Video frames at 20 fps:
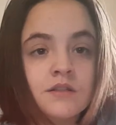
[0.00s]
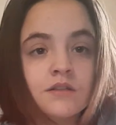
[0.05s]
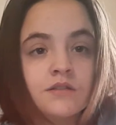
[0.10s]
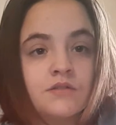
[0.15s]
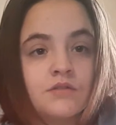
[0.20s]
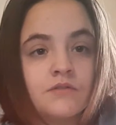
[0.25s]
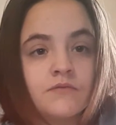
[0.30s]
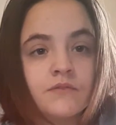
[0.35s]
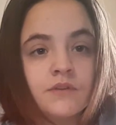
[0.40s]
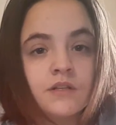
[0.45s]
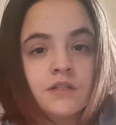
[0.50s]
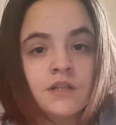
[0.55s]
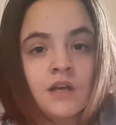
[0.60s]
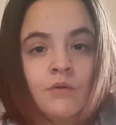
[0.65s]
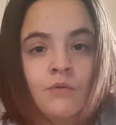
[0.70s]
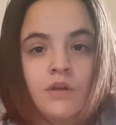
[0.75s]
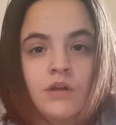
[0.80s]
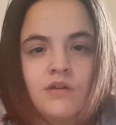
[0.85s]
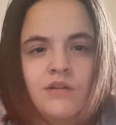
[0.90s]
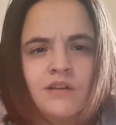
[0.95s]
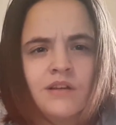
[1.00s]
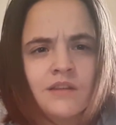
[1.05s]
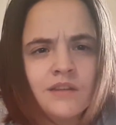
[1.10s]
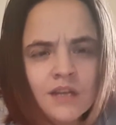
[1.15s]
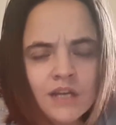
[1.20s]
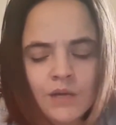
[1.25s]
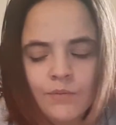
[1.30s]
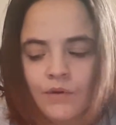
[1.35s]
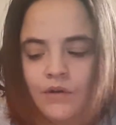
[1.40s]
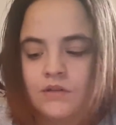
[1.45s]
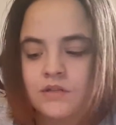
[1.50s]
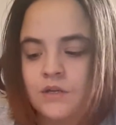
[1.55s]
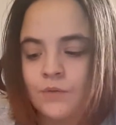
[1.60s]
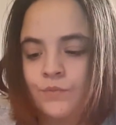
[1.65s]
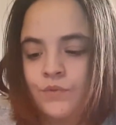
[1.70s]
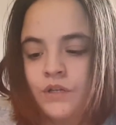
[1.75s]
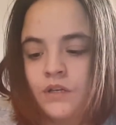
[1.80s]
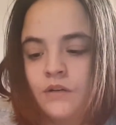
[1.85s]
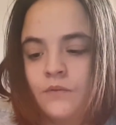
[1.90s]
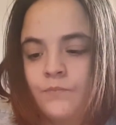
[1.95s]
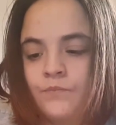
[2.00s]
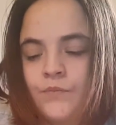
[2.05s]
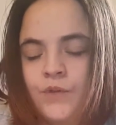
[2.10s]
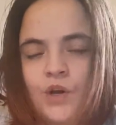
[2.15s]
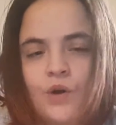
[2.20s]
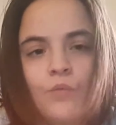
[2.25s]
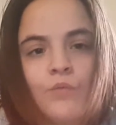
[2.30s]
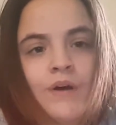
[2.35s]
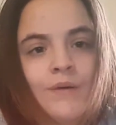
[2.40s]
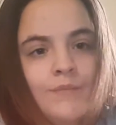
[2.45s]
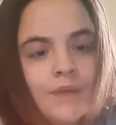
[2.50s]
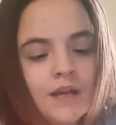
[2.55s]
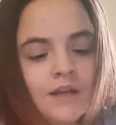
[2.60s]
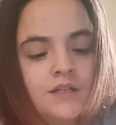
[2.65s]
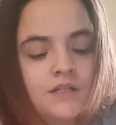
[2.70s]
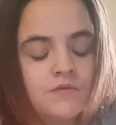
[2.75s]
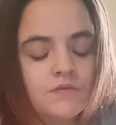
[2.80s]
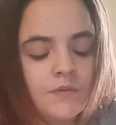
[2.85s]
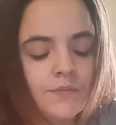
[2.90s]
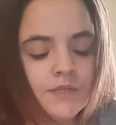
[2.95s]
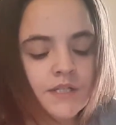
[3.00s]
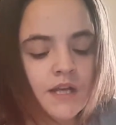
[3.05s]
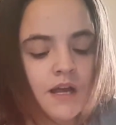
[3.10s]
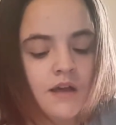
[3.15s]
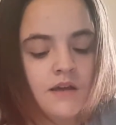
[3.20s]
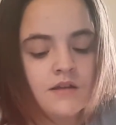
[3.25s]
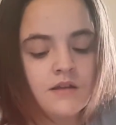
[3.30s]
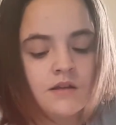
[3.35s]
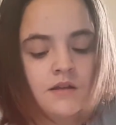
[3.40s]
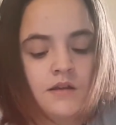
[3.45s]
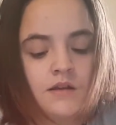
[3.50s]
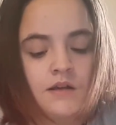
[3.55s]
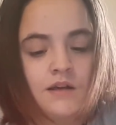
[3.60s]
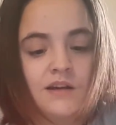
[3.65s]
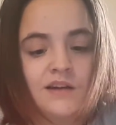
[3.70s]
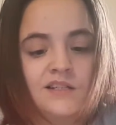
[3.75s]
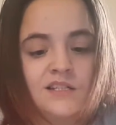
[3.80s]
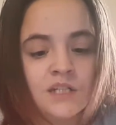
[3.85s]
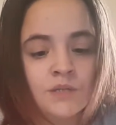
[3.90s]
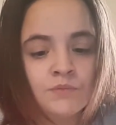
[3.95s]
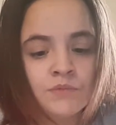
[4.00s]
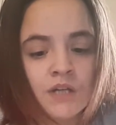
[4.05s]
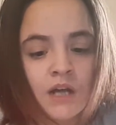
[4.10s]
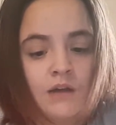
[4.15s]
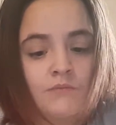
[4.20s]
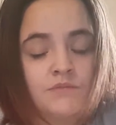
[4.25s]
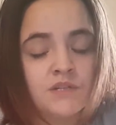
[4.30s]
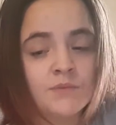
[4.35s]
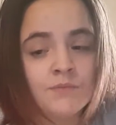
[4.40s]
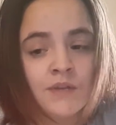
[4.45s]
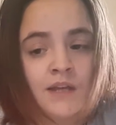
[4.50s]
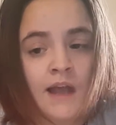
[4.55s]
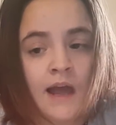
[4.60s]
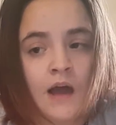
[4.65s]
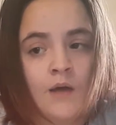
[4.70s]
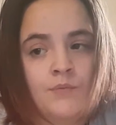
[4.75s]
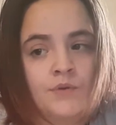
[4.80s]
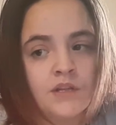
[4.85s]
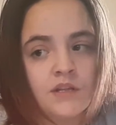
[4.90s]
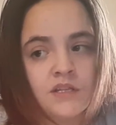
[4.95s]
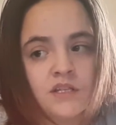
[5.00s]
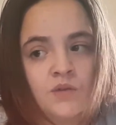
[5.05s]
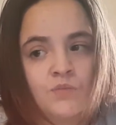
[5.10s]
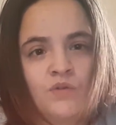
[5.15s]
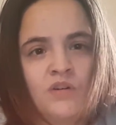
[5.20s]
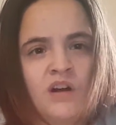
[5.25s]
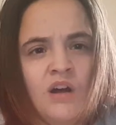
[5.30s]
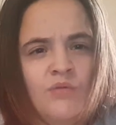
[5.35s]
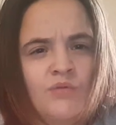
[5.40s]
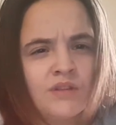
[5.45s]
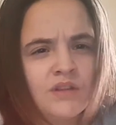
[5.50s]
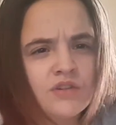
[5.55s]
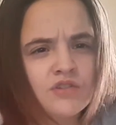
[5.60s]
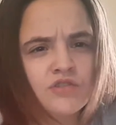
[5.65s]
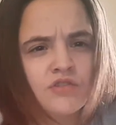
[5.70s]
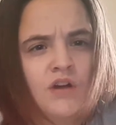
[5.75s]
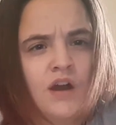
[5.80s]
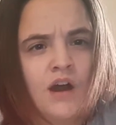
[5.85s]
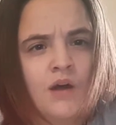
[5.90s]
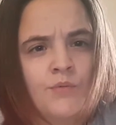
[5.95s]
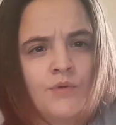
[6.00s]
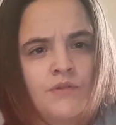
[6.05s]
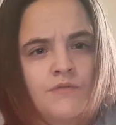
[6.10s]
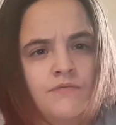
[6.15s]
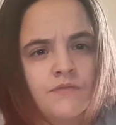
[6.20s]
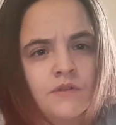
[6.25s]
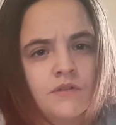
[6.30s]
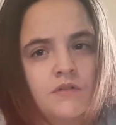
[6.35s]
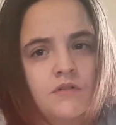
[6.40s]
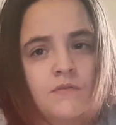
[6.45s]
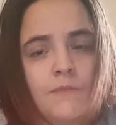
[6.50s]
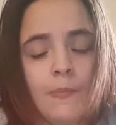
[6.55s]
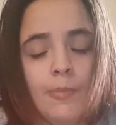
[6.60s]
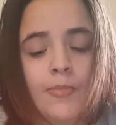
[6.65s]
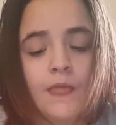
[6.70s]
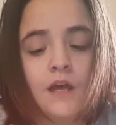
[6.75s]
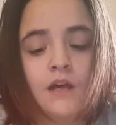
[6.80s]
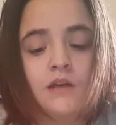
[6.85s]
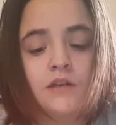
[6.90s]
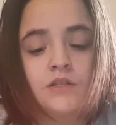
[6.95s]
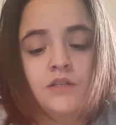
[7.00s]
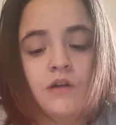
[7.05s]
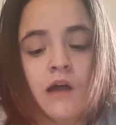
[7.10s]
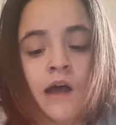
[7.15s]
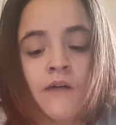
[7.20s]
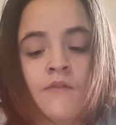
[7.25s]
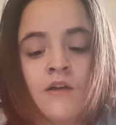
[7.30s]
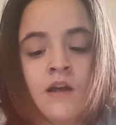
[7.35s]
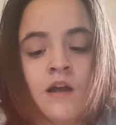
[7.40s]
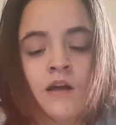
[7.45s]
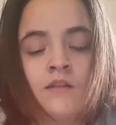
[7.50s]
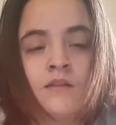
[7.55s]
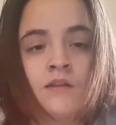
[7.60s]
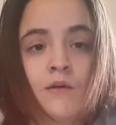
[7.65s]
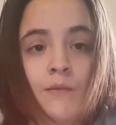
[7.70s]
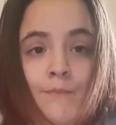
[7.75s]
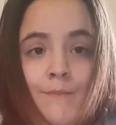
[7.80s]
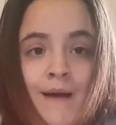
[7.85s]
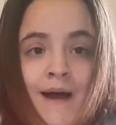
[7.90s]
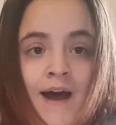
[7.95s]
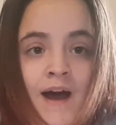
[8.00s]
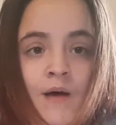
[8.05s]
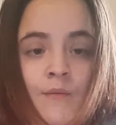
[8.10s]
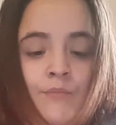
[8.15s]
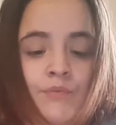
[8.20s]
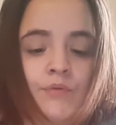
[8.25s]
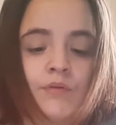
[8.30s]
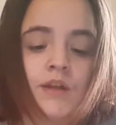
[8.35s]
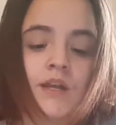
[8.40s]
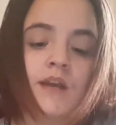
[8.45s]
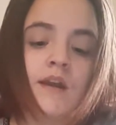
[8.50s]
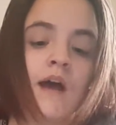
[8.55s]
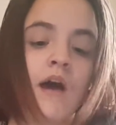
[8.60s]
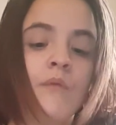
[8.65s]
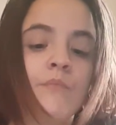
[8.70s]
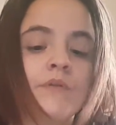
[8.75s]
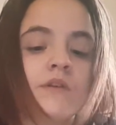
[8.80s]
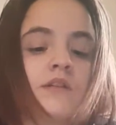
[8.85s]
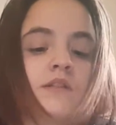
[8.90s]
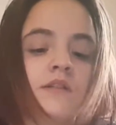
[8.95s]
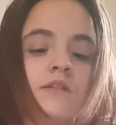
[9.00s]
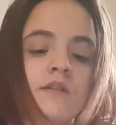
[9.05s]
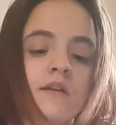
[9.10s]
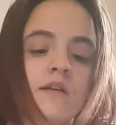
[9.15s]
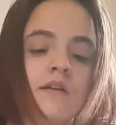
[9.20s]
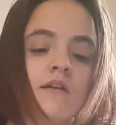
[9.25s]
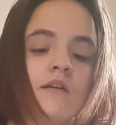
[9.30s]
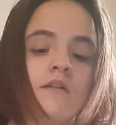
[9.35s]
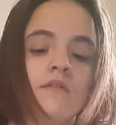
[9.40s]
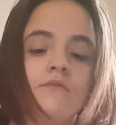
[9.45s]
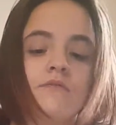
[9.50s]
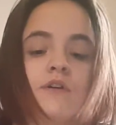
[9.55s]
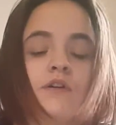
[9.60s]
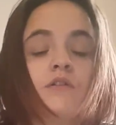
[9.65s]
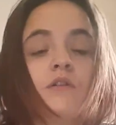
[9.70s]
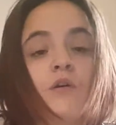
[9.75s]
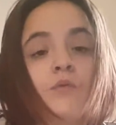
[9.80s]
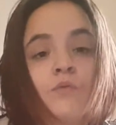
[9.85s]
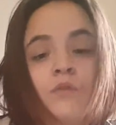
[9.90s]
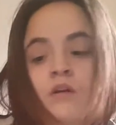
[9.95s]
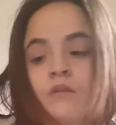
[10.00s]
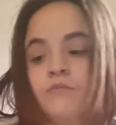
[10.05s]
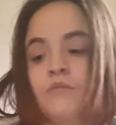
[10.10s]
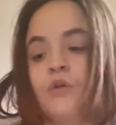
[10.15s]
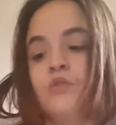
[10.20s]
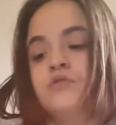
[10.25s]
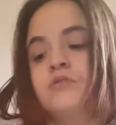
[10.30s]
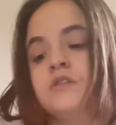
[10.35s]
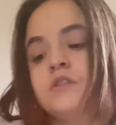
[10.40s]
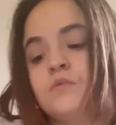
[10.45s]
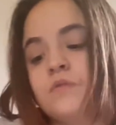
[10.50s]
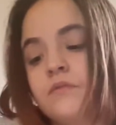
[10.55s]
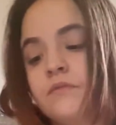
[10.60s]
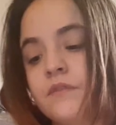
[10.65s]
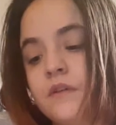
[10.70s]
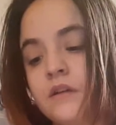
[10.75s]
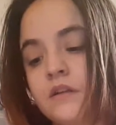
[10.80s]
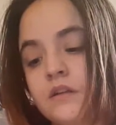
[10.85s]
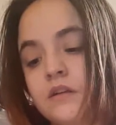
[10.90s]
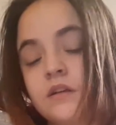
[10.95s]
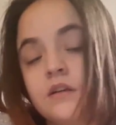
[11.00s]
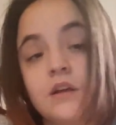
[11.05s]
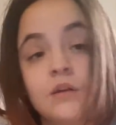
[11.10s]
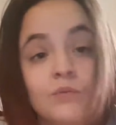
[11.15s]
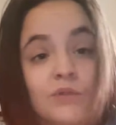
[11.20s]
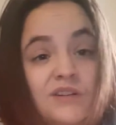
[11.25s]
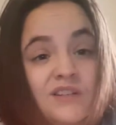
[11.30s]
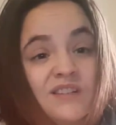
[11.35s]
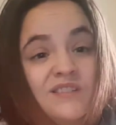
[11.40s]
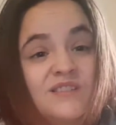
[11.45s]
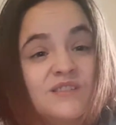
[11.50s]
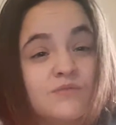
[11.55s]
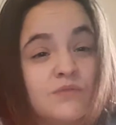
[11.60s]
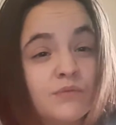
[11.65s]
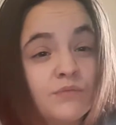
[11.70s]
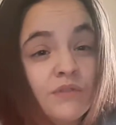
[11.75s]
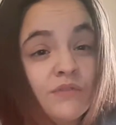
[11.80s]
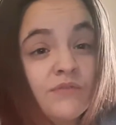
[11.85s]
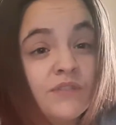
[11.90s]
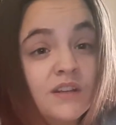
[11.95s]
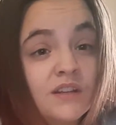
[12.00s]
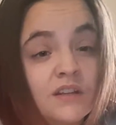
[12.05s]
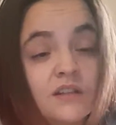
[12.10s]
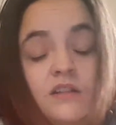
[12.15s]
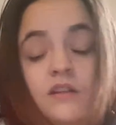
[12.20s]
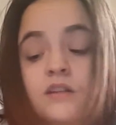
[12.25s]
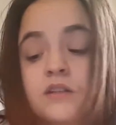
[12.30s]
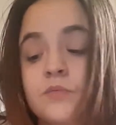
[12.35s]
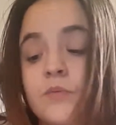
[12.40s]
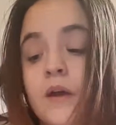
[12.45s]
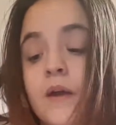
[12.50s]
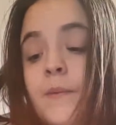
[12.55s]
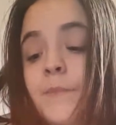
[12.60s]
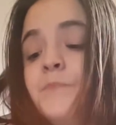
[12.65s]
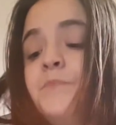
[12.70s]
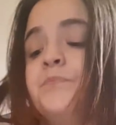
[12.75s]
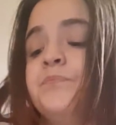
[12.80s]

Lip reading: surface. That way you can think about something. You know, what makes you upset? Because sometimes something happens and we're not really sure how we feel. So having a little map can help us figure out what emotions we're feeling and what to do when we're feeling this way.